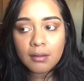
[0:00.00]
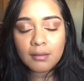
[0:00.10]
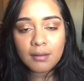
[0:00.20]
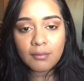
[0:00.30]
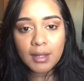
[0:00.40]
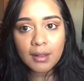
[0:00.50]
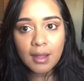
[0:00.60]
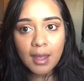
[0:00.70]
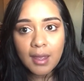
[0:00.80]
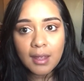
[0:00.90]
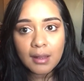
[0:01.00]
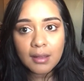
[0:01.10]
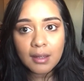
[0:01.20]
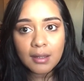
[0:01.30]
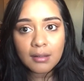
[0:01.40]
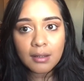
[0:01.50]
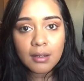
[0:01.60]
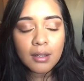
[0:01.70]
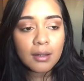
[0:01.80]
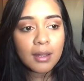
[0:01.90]
stuff like that, and then
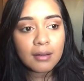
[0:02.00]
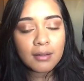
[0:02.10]
like